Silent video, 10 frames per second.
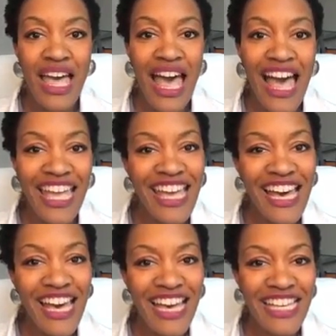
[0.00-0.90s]
Hi
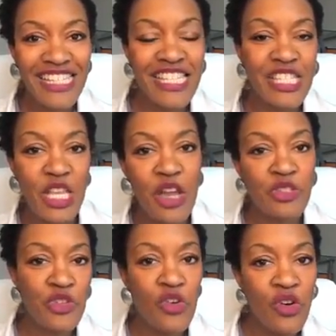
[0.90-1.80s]
guys, it's
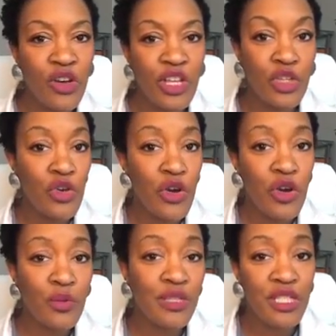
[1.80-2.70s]
Dr. Dawn, your
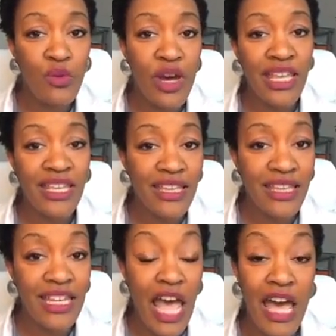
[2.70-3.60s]

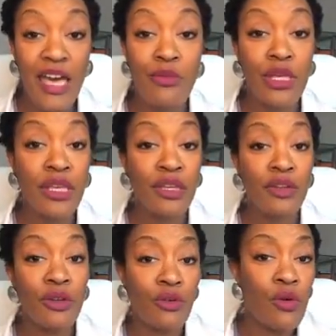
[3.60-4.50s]
OBGYN. I'm
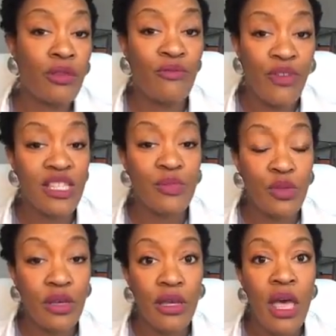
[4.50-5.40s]
here on
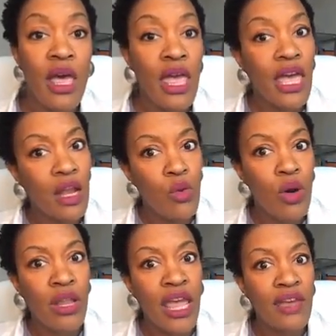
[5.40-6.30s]
Facebook and I
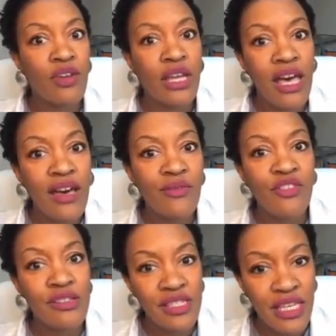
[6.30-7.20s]
want to have a
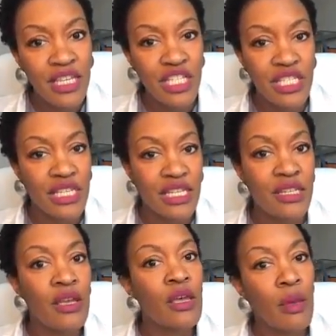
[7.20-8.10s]

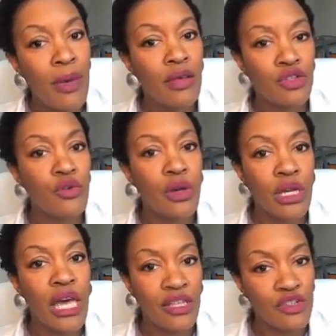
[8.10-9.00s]
conversation about your
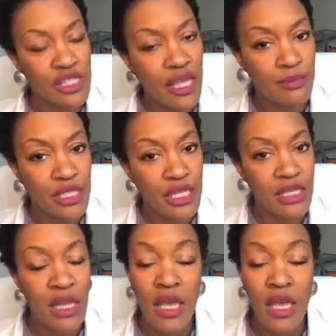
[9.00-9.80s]
own contraception.